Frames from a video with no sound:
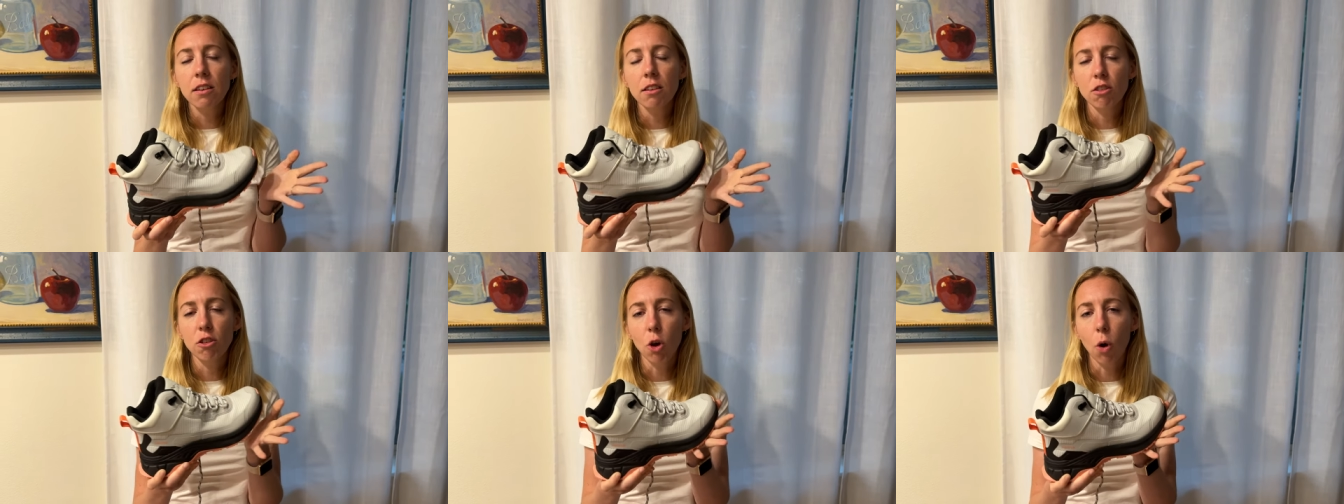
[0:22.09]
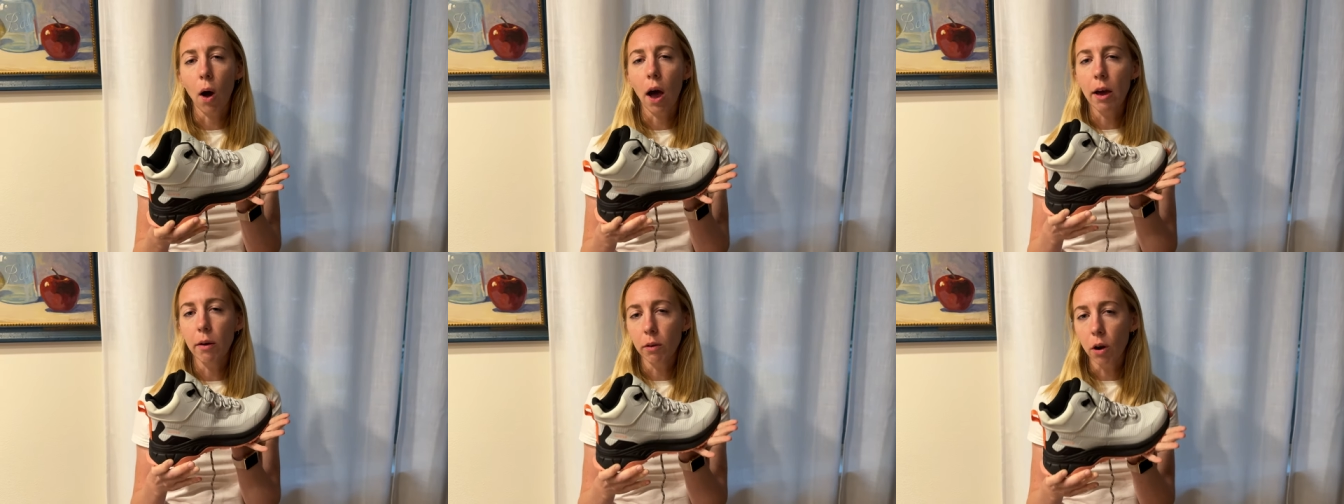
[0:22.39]
So
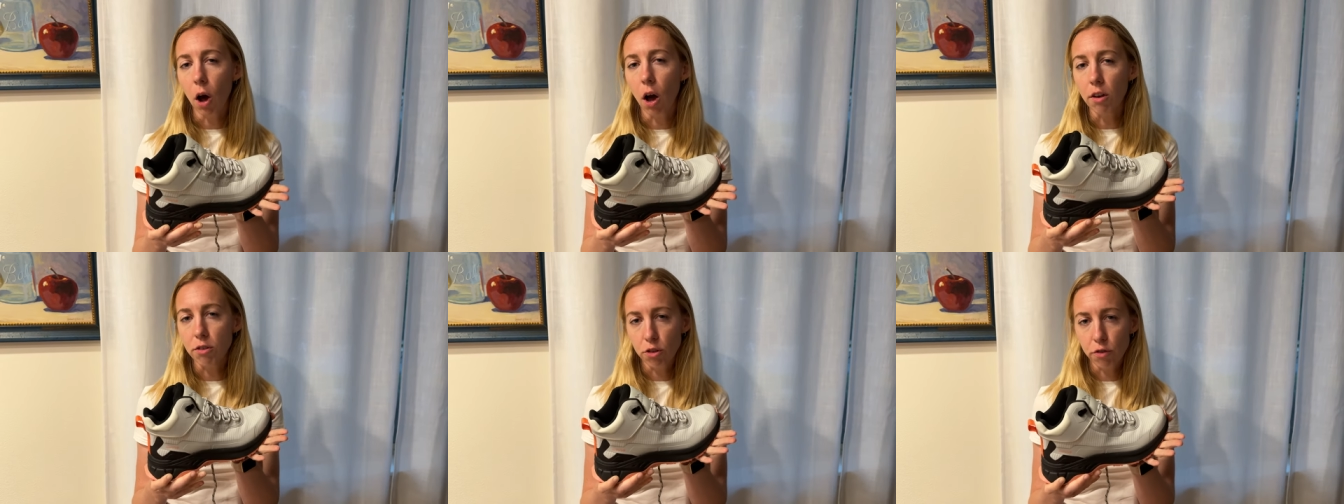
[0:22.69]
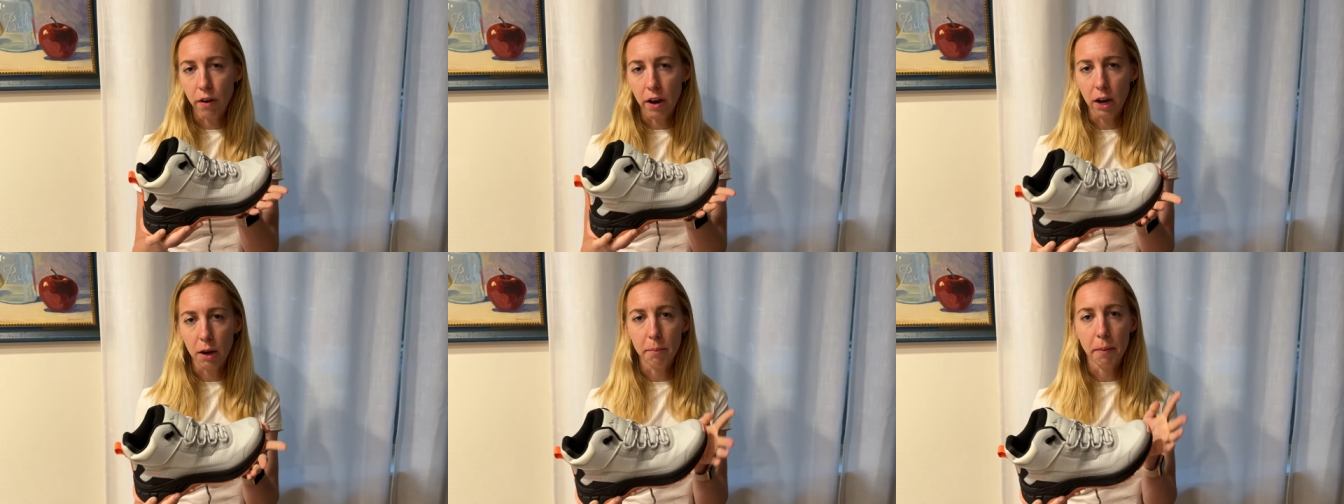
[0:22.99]
I would also
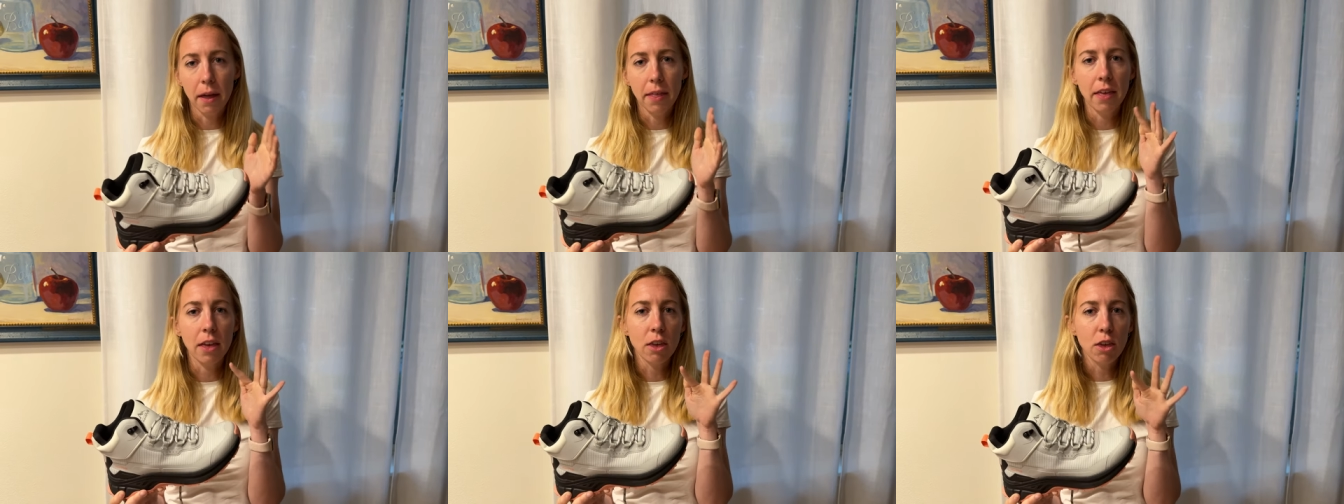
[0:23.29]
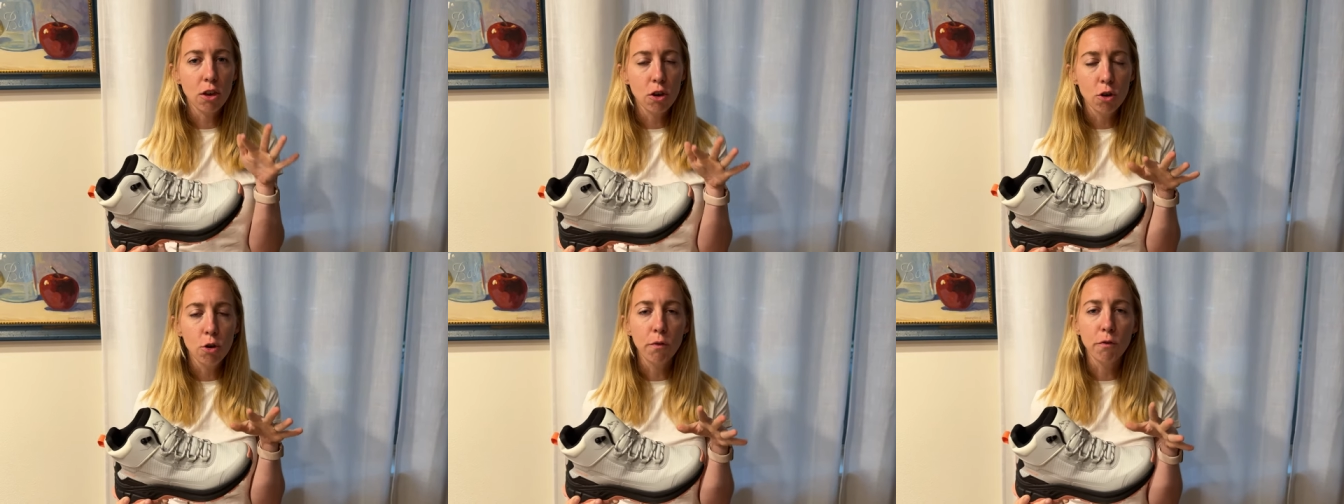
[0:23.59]
recommend that
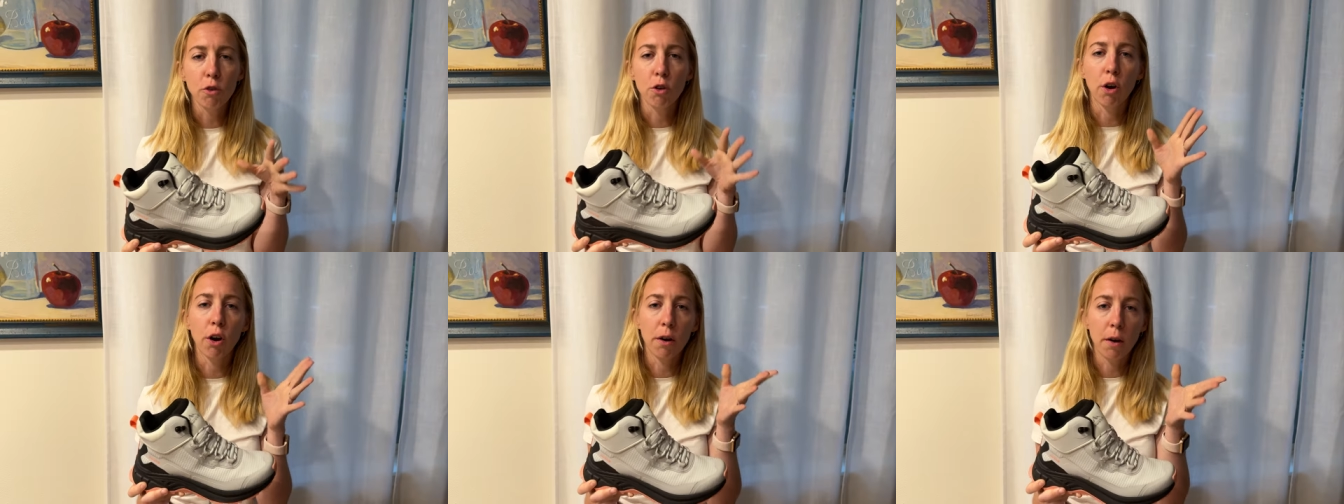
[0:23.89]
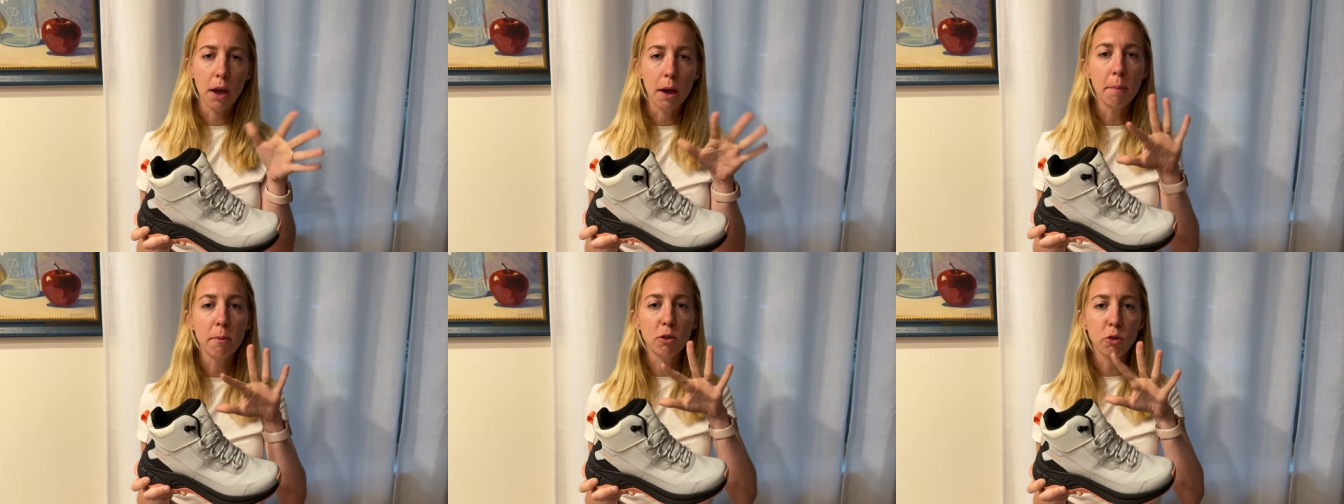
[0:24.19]
you, if you are
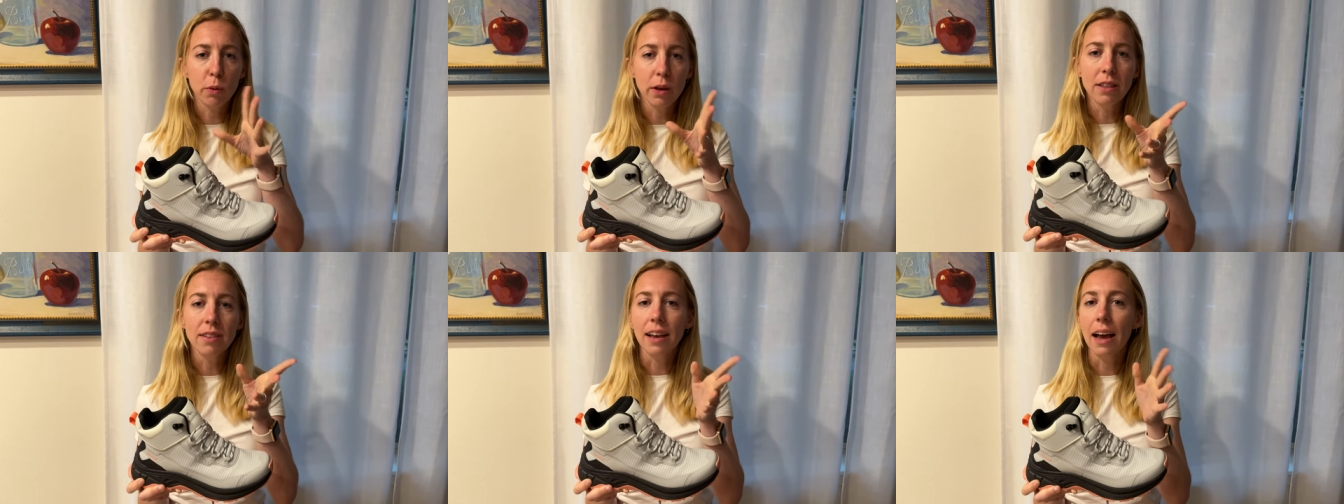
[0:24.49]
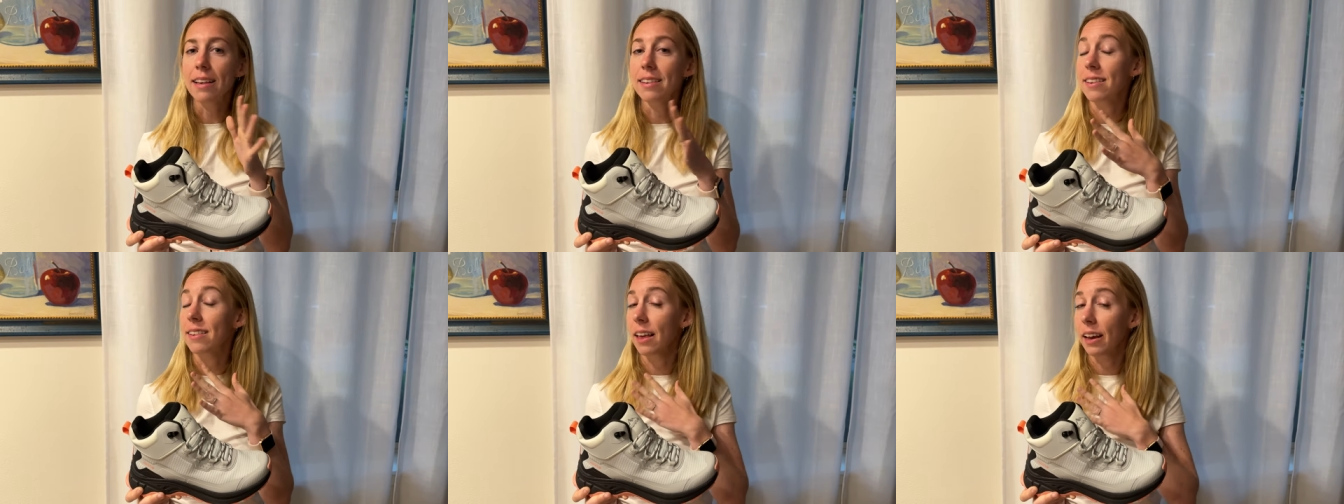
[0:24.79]
in between
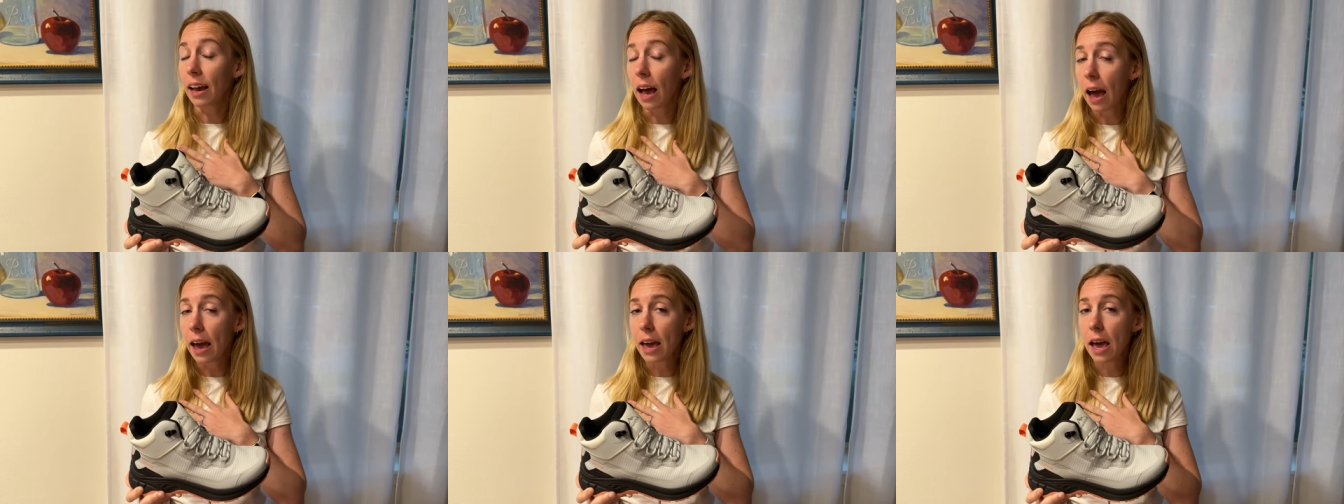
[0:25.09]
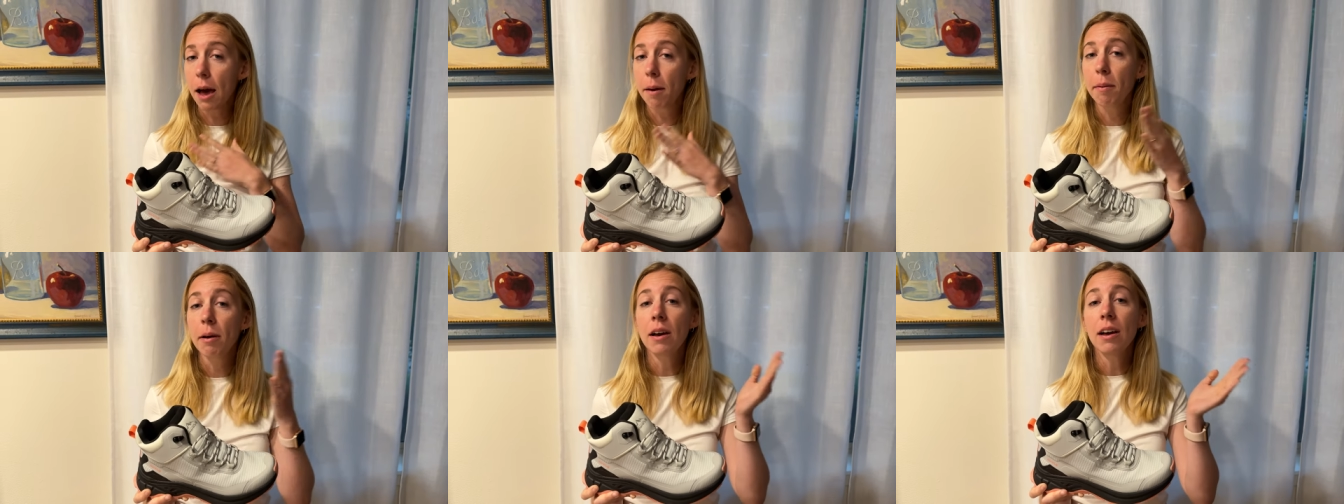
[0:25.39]
sizes like I
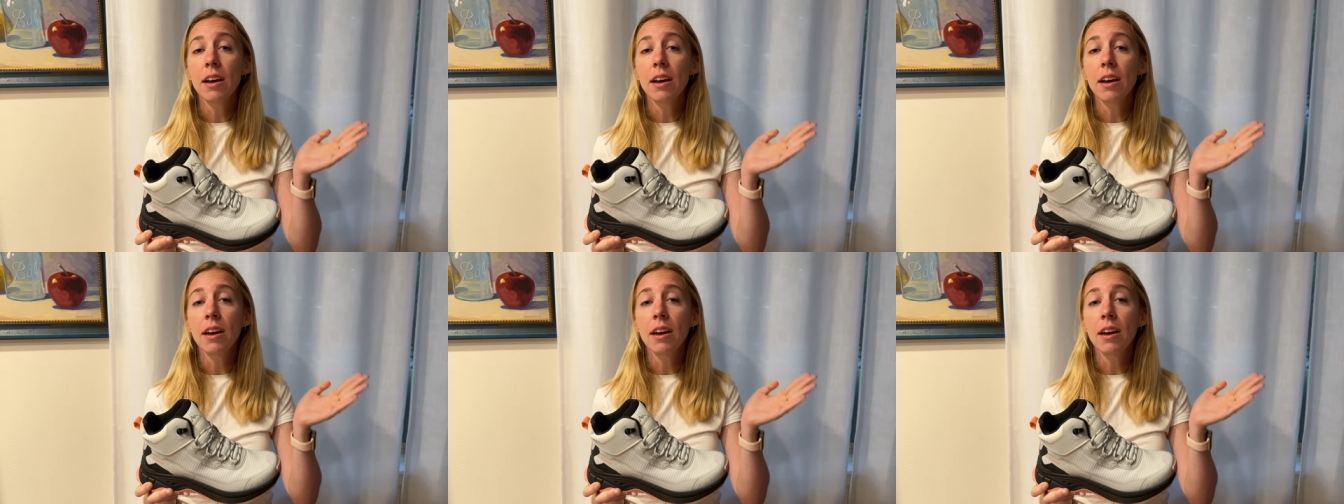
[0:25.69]
am,